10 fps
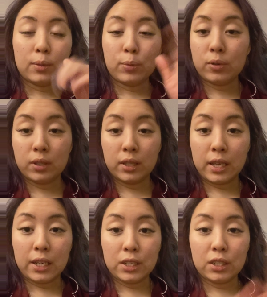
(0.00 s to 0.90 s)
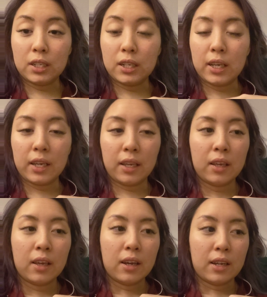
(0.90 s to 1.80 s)
I spoke to the agent today.
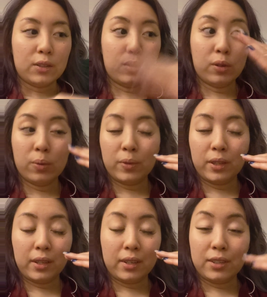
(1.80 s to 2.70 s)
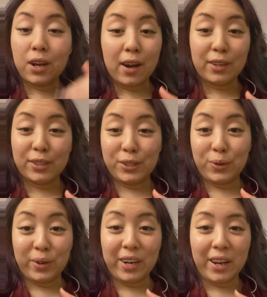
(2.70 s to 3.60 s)
I told him the entire
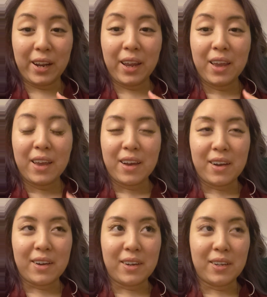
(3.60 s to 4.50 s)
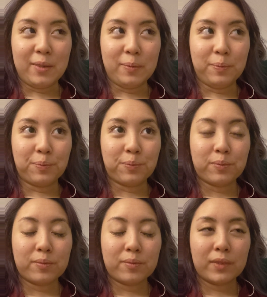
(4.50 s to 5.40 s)
story.
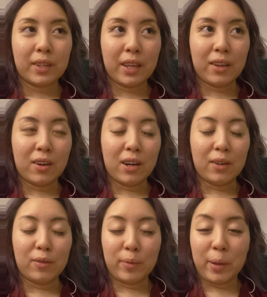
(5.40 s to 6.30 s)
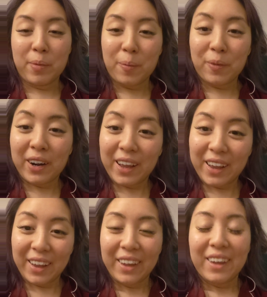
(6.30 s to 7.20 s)
Thank God for my
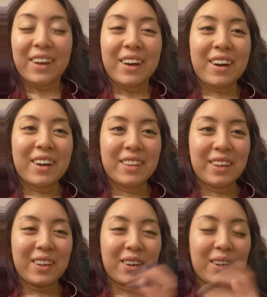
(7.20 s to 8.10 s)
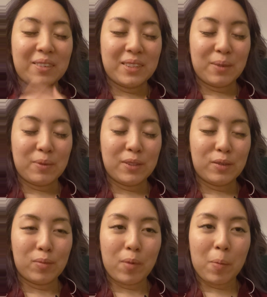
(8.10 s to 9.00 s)
memory. Thank God I was able to
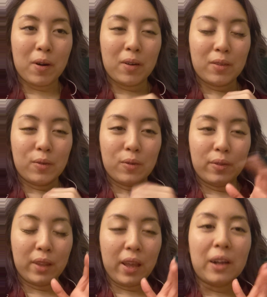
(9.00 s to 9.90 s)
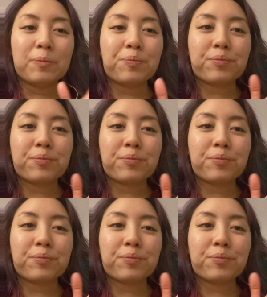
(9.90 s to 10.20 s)
remember the whole thing.